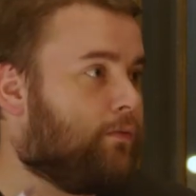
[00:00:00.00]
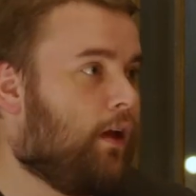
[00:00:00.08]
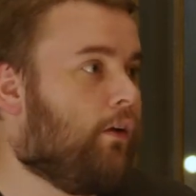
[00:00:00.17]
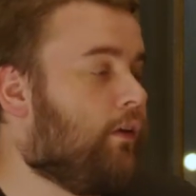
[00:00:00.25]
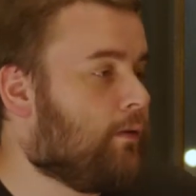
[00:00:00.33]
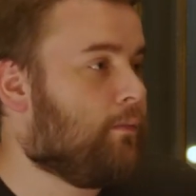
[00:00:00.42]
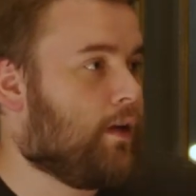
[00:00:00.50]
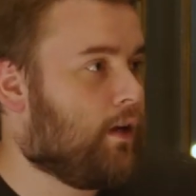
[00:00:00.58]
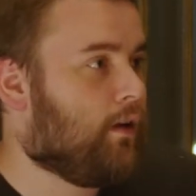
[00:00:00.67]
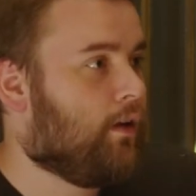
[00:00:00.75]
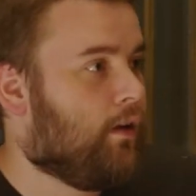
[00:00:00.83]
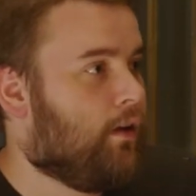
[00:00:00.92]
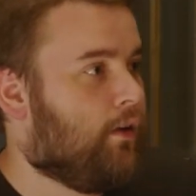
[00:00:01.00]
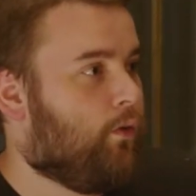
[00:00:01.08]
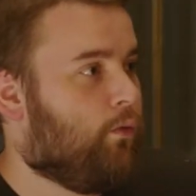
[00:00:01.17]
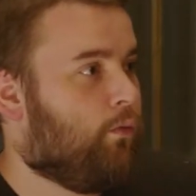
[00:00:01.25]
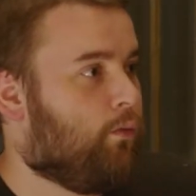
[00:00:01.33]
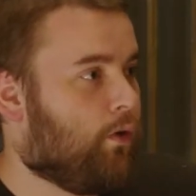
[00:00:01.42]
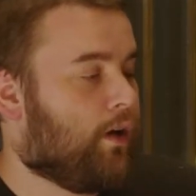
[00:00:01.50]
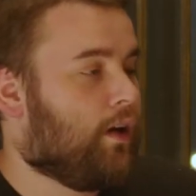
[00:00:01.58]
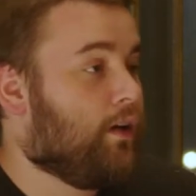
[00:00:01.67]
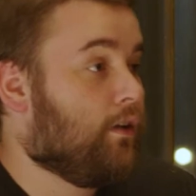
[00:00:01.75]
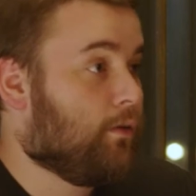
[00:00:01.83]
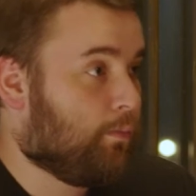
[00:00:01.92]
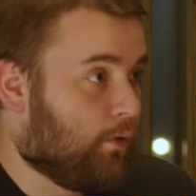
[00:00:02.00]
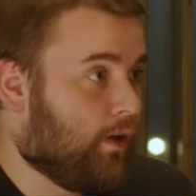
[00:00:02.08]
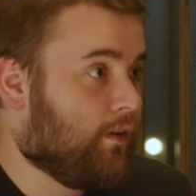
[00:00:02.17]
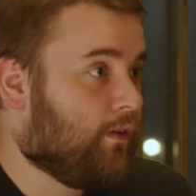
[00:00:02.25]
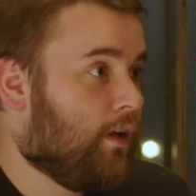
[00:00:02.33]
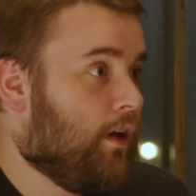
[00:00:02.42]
telling me what I need to print.